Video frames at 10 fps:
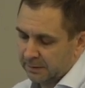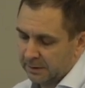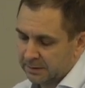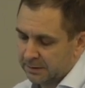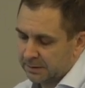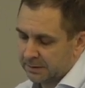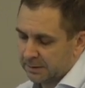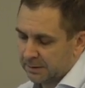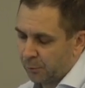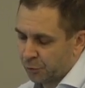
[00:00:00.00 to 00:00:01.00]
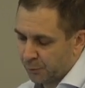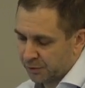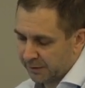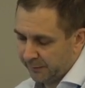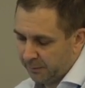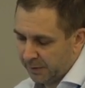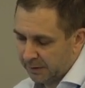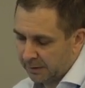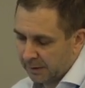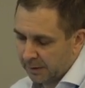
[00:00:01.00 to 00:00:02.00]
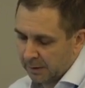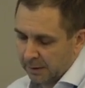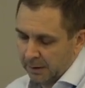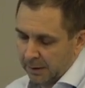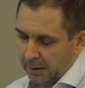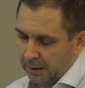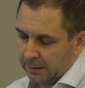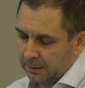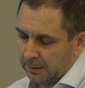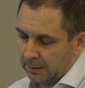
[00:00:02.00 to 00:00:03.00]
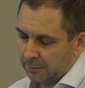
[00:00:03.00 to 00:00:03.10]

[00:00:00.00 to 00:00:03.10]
has the most positive impact, and